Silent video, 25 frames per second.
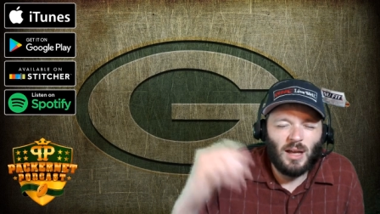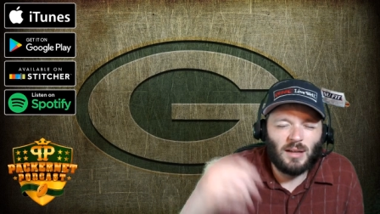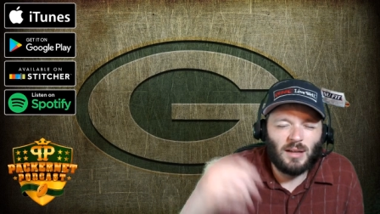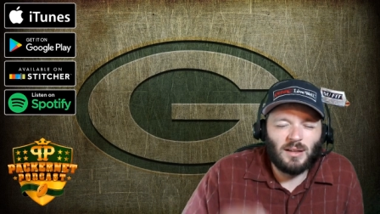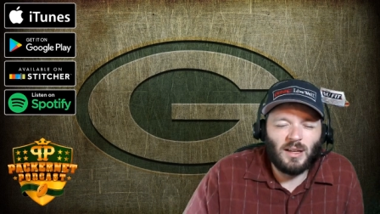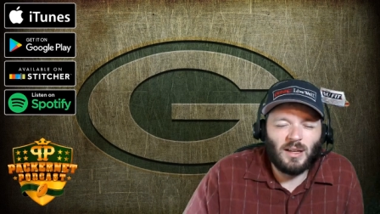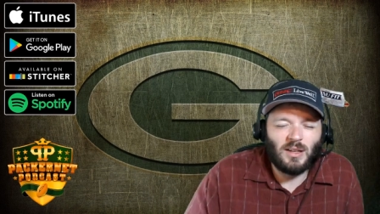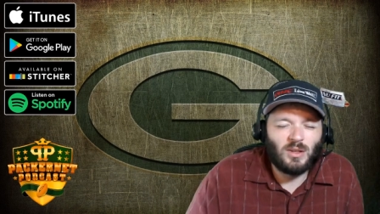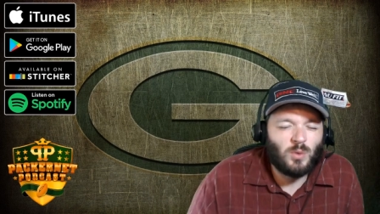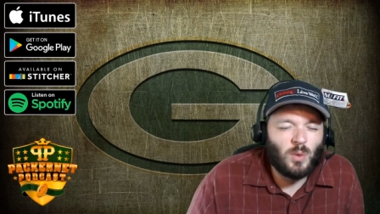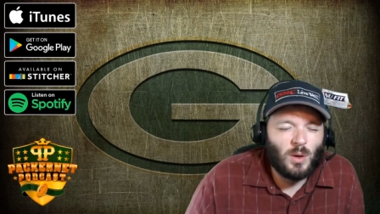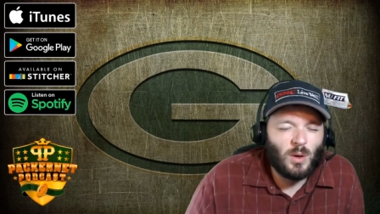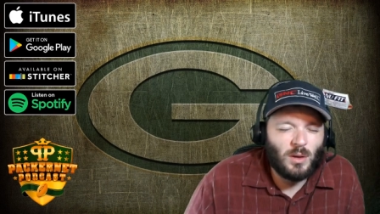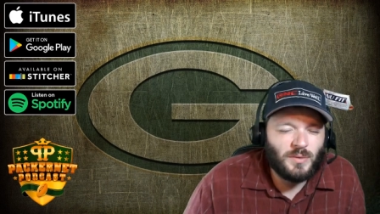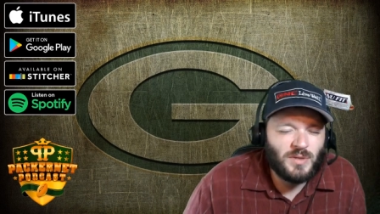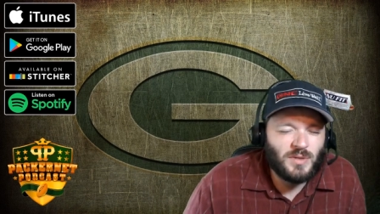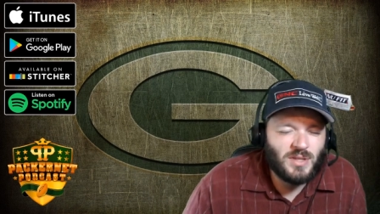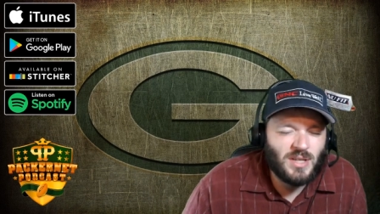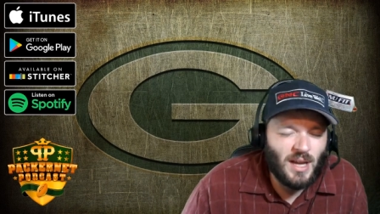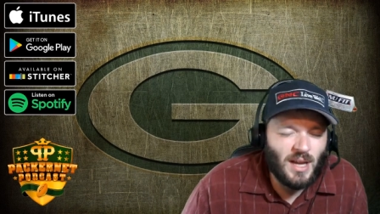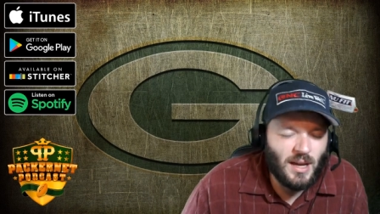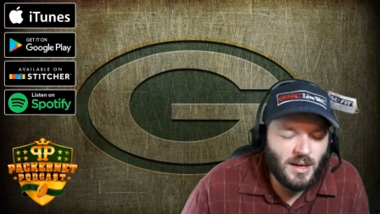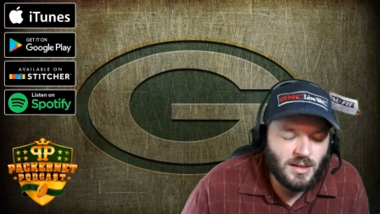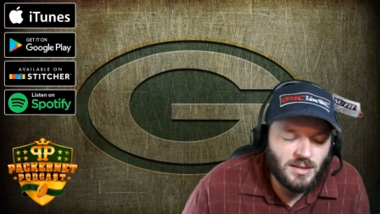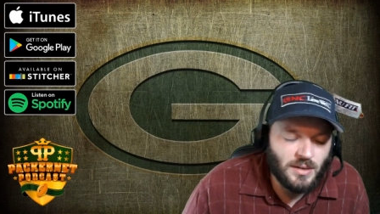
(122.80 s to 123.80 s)
like 12
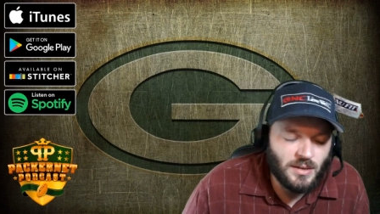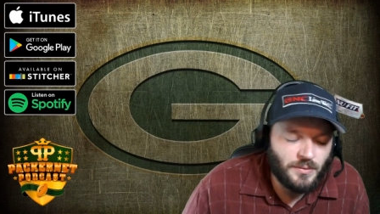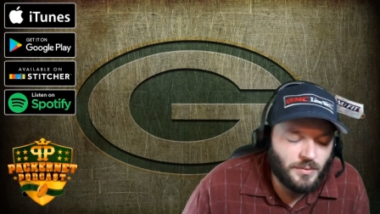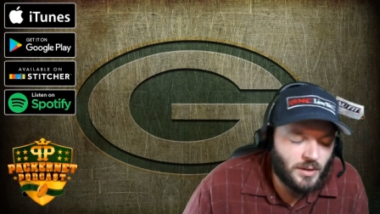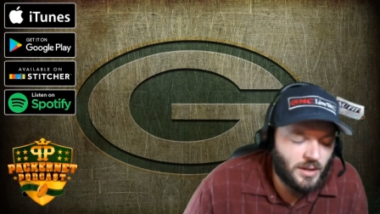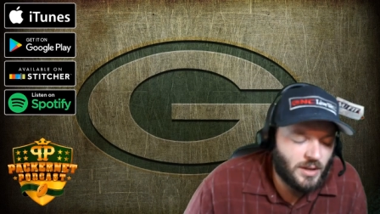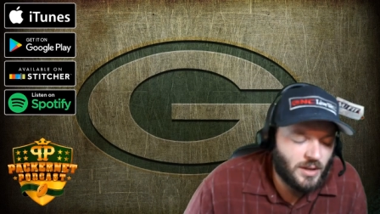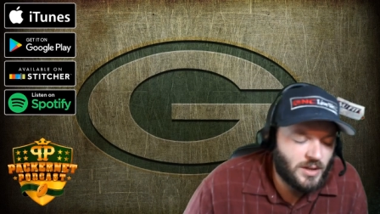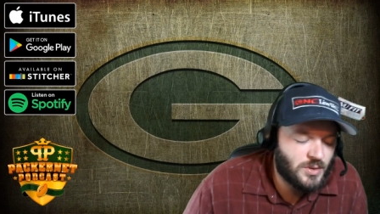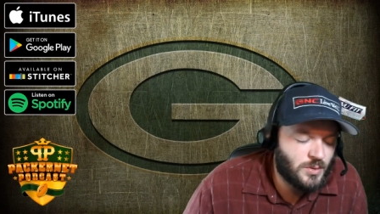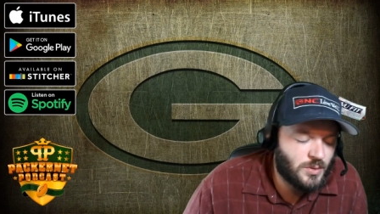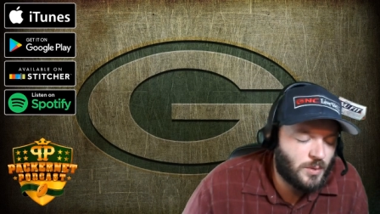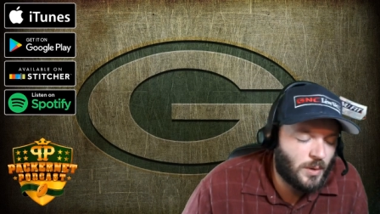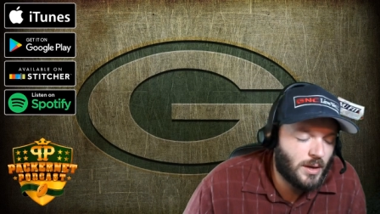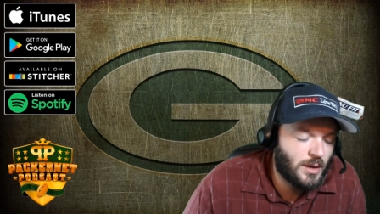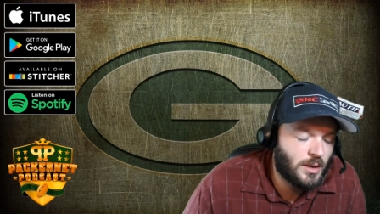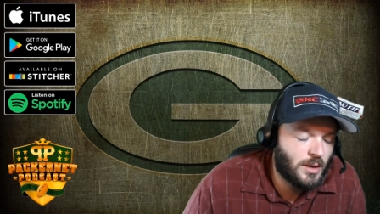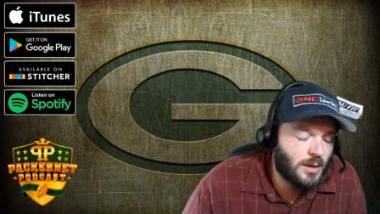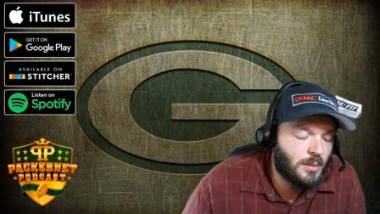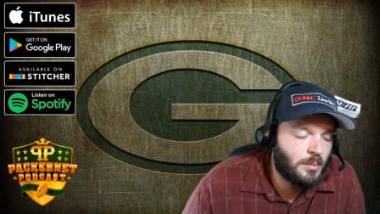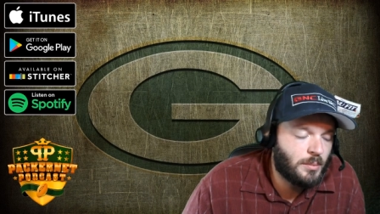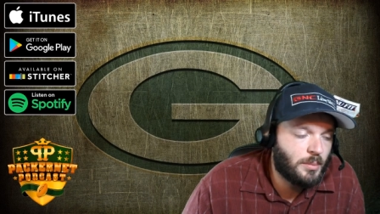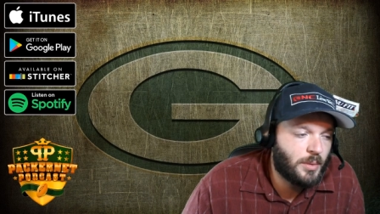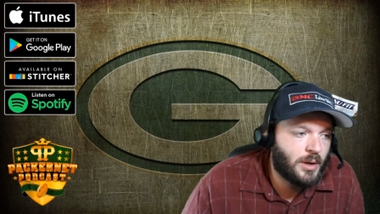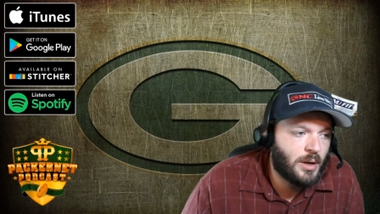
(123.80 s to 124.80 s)
sacks. I forget his
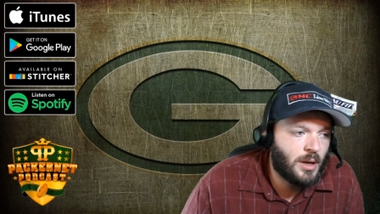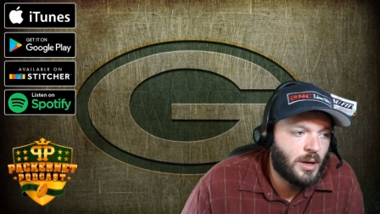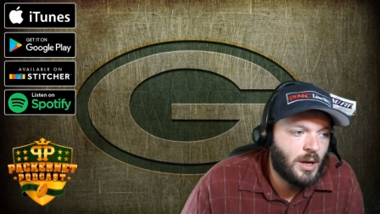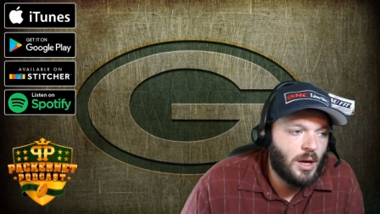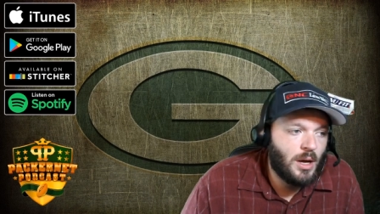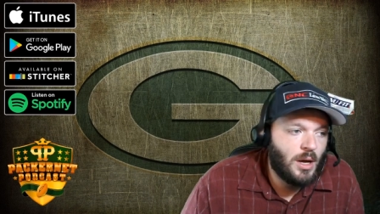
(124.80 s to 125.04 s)
ranking, but